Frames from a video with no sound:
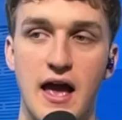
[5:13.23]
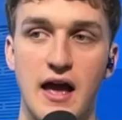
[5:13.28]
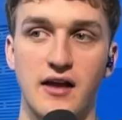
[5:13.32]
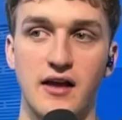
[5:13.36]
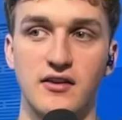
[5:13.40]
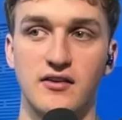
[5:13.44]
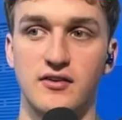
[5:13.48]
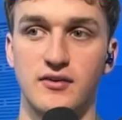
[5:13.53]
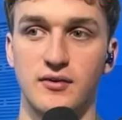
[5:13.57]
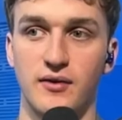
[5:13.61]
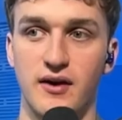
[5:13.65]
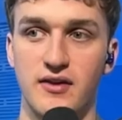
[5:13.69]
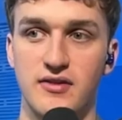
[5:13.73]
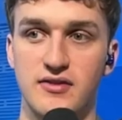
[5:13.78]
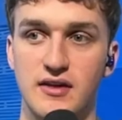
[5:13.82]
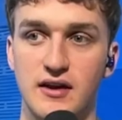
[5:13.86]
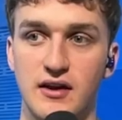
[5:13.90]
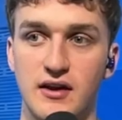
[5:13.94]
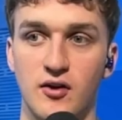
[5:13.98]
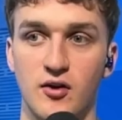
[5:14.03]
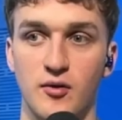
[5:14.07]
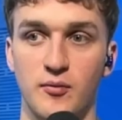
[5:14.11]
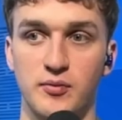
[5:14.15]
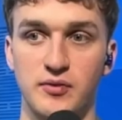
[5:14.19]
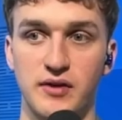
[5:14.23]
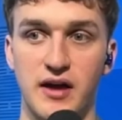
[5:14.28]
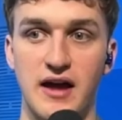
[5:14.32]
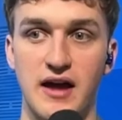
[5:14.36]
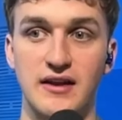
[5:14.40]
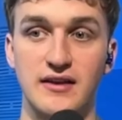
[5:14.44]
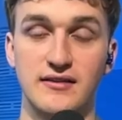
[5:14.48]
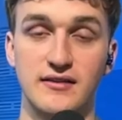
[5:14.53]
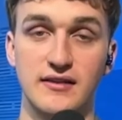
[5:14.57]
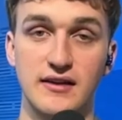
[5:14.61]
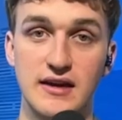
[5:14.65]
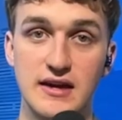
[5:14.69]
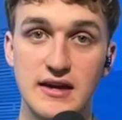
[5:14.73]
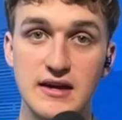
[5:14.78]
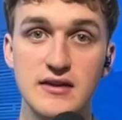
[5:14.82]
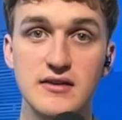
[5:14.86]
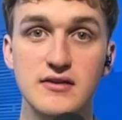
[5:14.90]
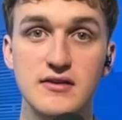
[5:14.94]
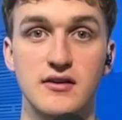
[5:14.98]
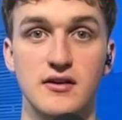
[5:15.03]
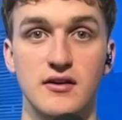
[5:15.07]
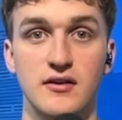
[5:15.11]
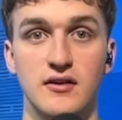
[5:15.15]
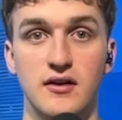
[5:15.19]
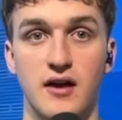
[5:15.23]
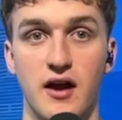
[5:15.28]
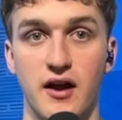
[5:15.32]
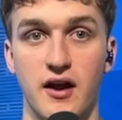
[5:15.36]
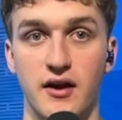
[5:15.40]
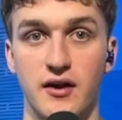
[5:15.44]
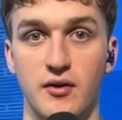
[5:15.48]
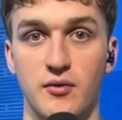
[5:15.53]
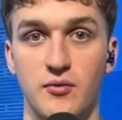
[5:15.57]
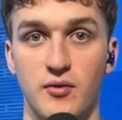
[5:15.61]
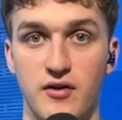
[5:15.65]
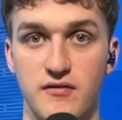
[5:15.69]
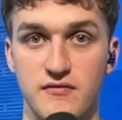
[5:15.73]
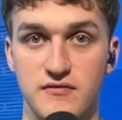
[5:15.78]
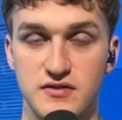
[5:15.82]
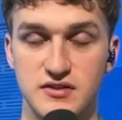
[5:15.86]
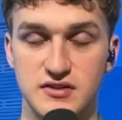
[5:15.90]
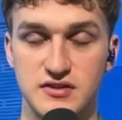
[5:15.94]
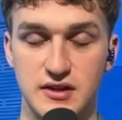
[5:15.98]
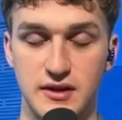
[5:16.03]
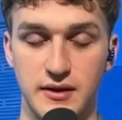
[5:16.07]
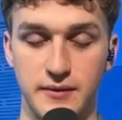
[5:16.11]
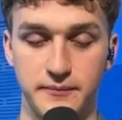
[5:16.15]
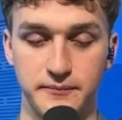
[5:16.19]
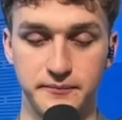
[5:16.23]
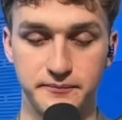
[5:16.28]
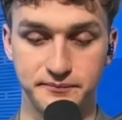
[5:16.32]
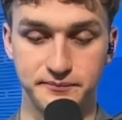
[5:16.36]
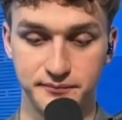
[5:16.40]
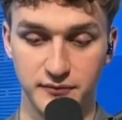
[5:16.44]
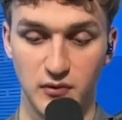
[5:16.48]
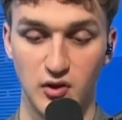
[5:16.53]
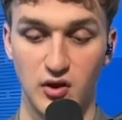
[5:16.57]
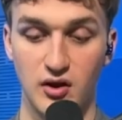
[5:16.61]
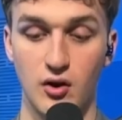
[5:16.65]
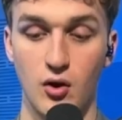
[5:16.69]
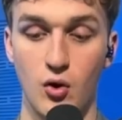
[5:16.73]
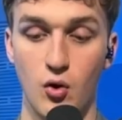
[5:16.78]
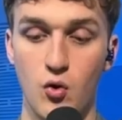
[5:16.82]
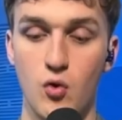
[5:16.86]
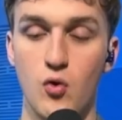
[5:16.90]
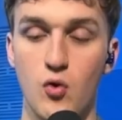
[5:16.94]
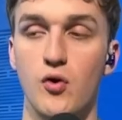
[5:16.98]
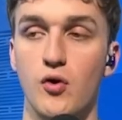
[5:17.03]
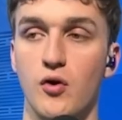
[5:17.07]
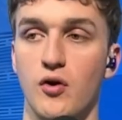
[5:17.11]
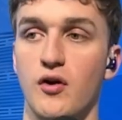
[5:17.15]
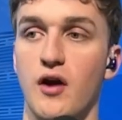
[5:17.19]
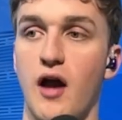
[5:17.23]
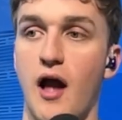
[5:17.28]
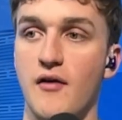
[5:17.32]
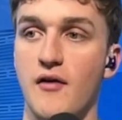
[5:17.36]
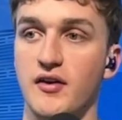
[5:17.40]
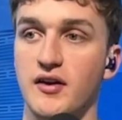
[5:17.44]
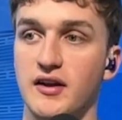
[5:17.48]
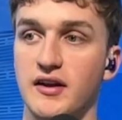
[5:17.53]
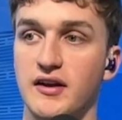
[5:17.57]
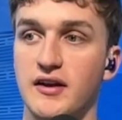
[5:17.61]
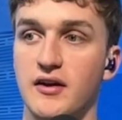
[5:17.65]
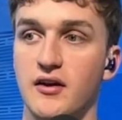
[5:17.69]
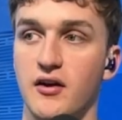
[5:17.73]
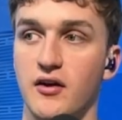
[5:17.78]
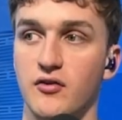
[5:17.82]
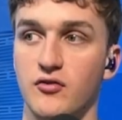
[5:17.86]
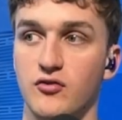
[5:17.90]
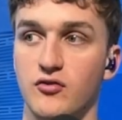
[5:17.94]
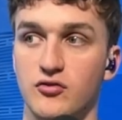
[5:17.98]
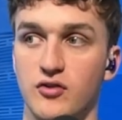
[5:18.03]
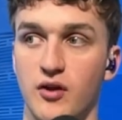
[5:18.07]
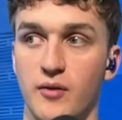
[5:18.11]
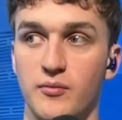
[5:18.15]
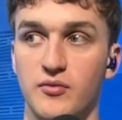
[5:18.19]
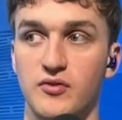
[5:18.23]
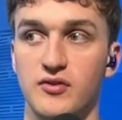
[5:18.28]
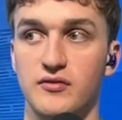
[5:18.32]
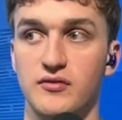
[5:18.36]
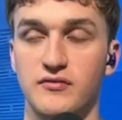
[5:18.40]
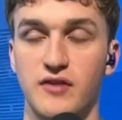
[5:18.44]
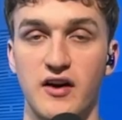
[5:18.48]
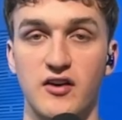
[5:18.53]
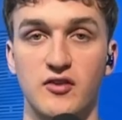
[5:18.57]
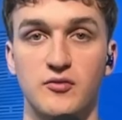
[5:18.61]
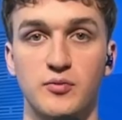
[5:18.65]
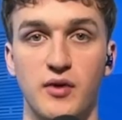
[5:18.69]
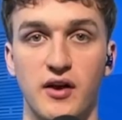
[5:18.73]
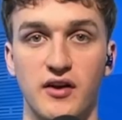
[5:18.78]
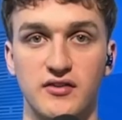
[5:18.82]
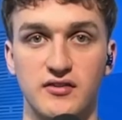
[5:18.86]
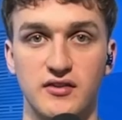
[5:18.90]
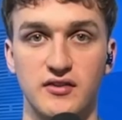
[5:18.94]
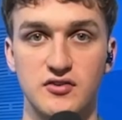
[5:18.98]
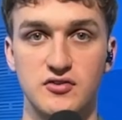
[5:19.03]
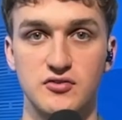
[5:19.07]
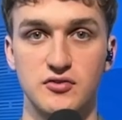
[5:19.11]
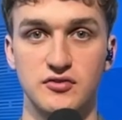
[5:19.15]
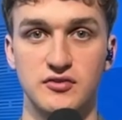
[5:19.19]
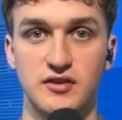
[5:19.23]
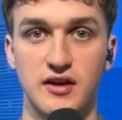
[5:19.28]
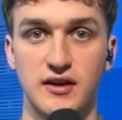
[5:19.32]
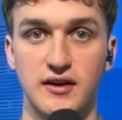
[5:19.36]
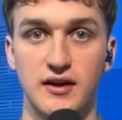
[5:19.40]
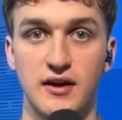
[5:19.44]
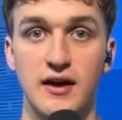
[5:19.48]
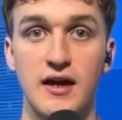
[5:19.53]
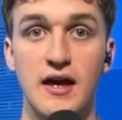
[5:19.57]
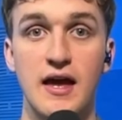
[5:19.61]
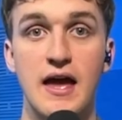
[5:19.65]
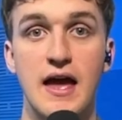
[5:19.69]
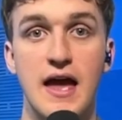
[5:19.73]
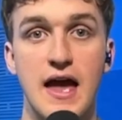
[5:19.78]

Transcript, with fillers: And so I think her plan is either I'm going to run for Senate or I'm going to get on Trump's vice presidential ticket.